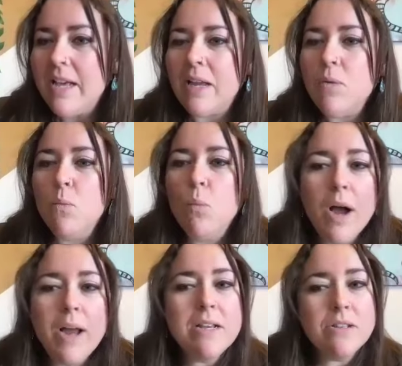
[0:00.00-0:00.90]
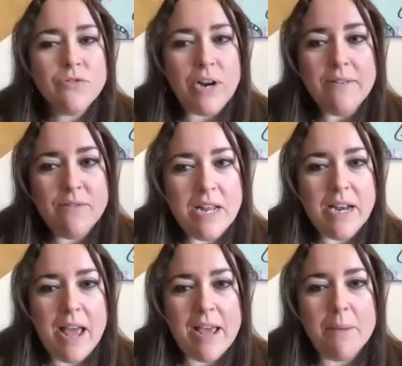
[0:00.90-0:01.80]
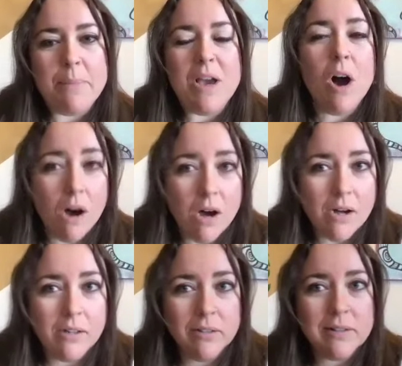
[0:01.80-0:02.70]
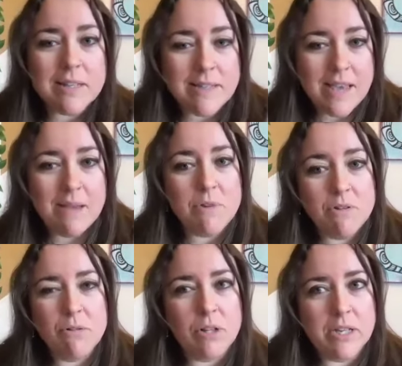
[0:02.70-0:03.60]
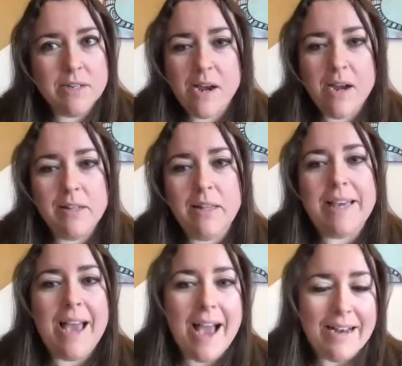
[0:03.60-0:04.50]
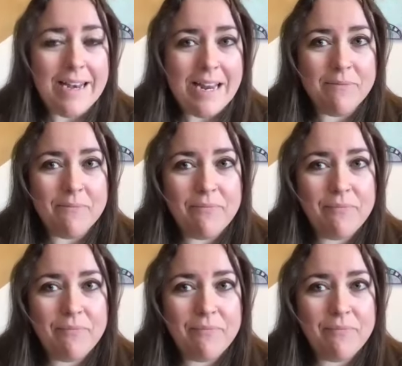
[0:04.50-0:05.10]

Can one strand of DNA be all the same nucleotide, like adenine?